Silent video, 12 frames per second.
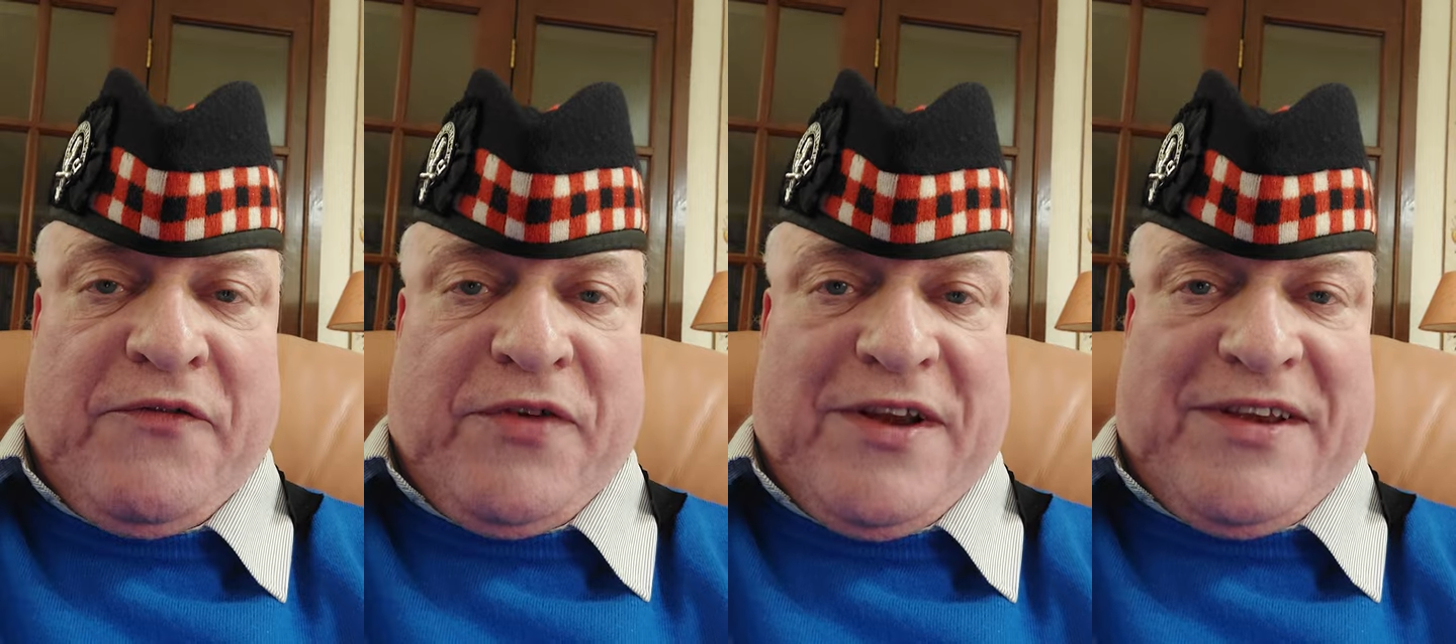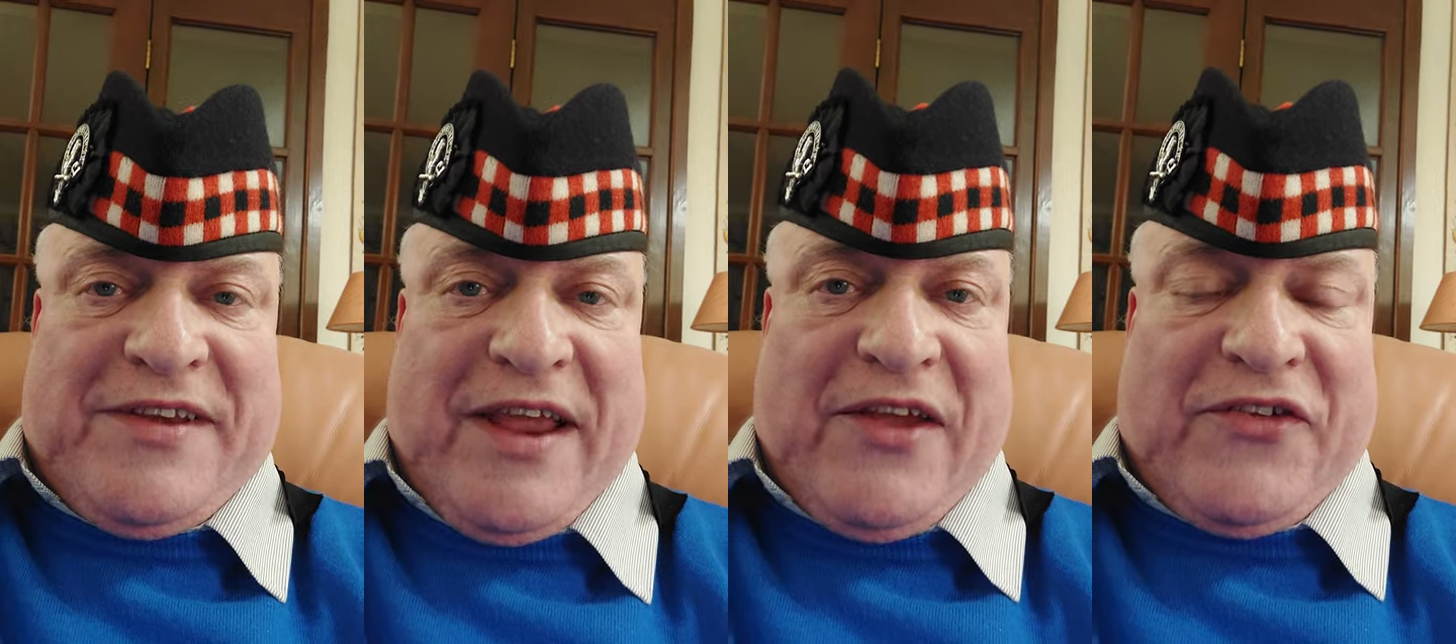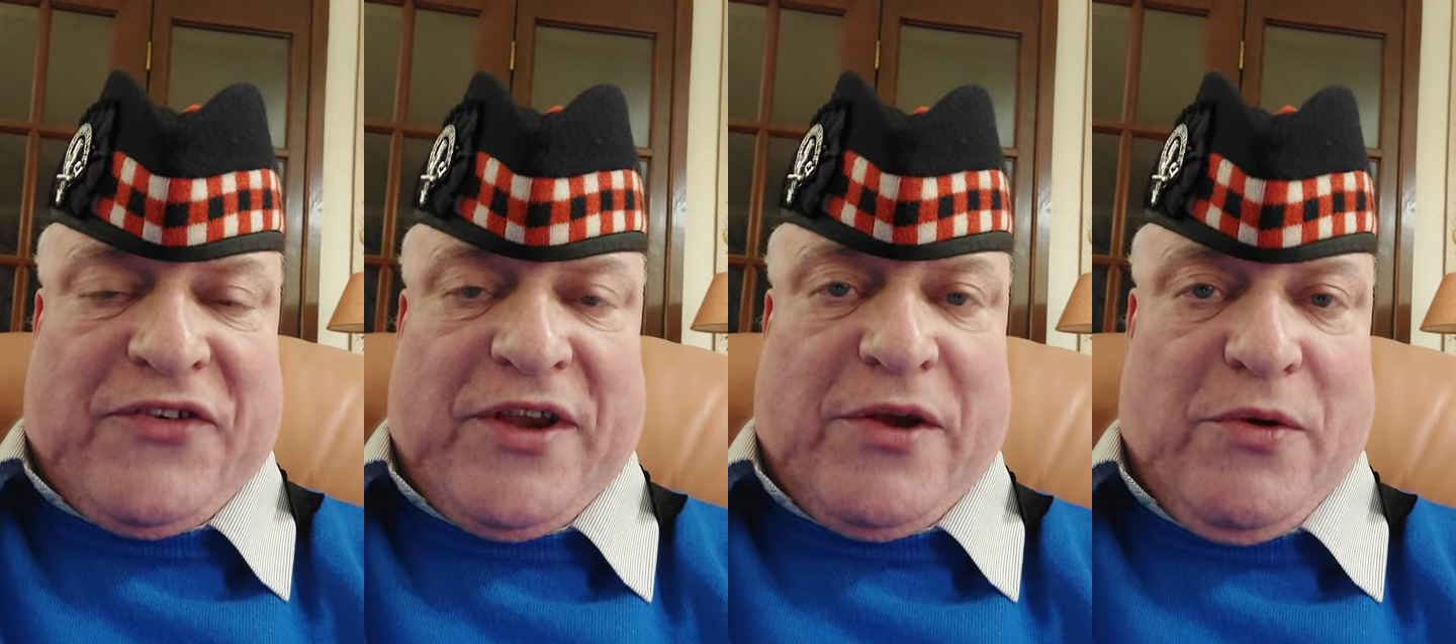
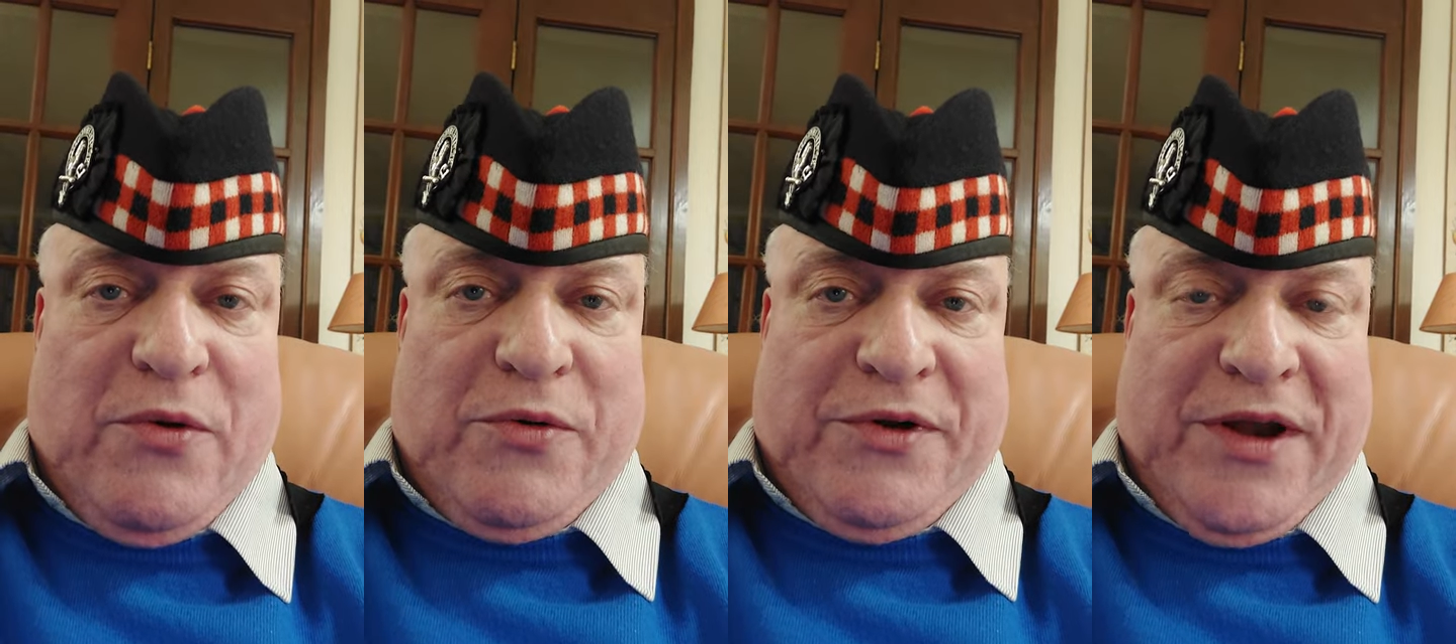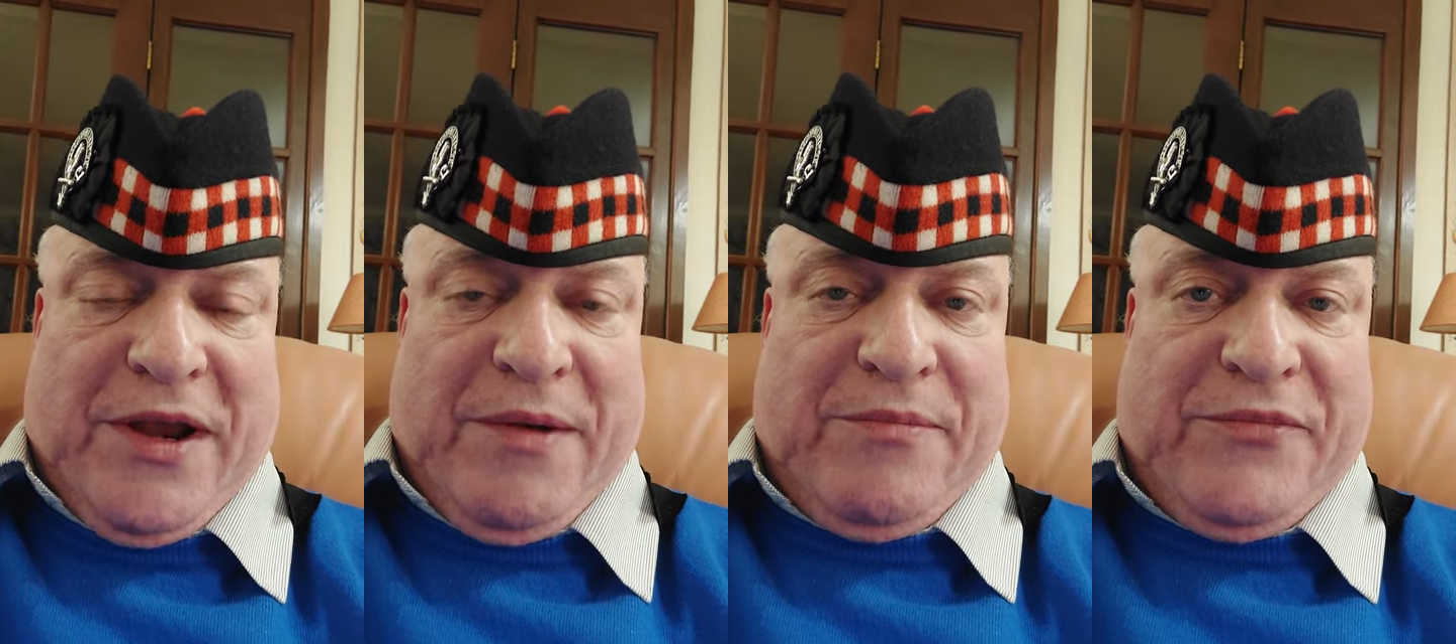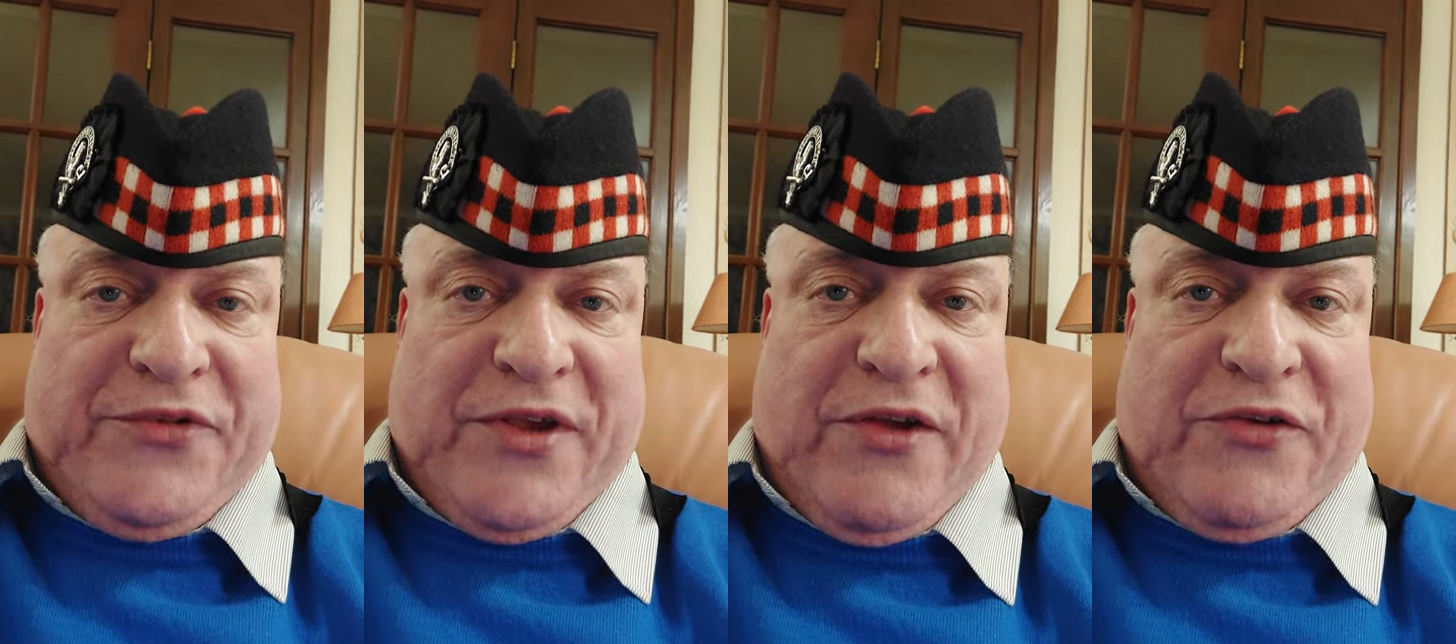Fantastic old
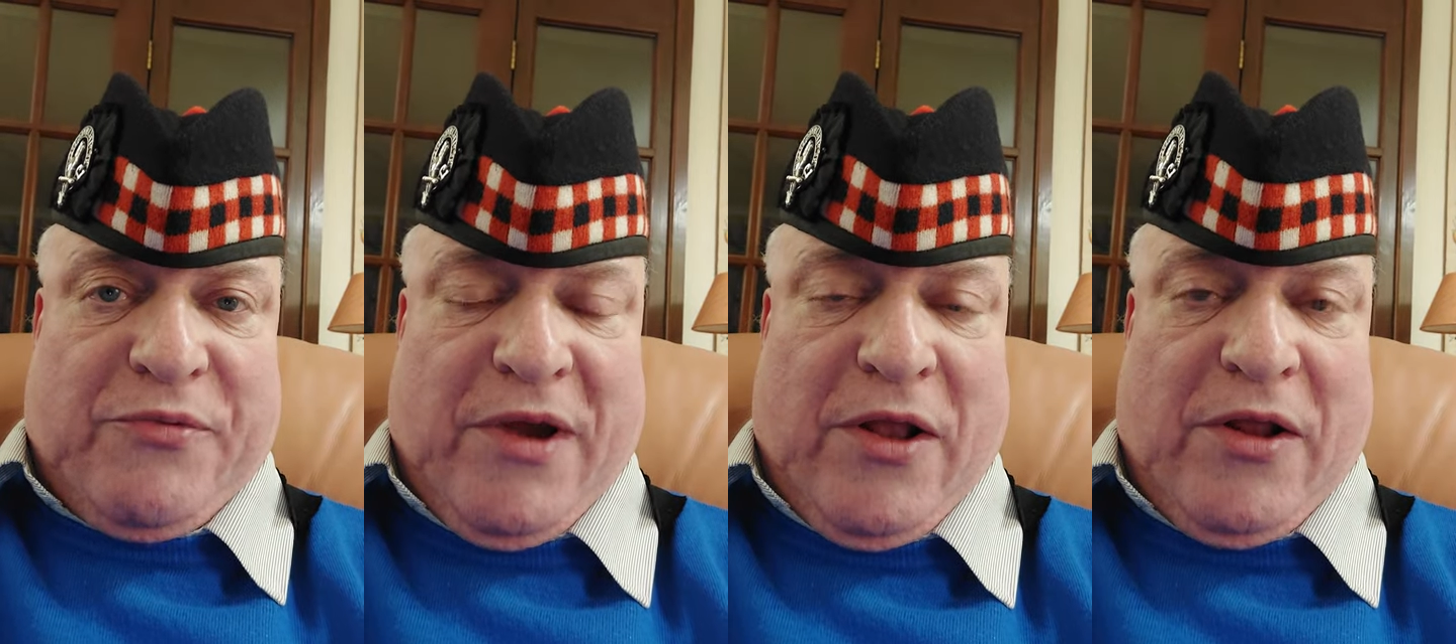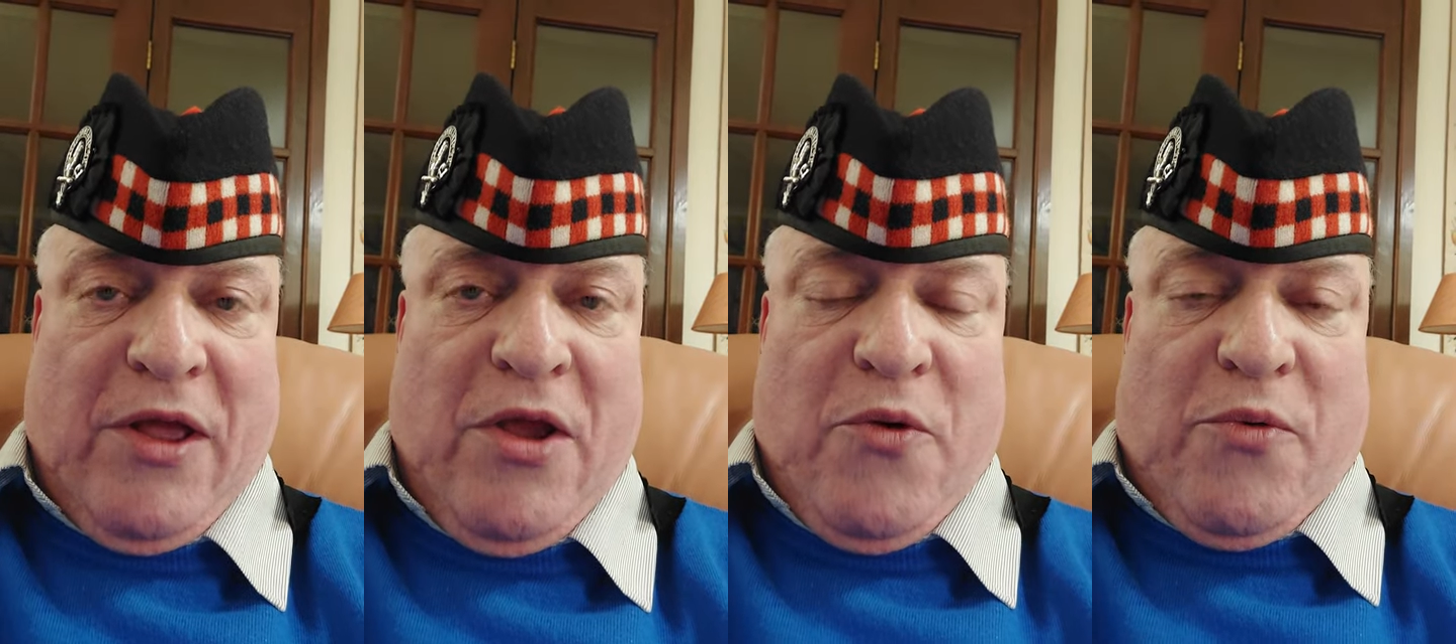names as well.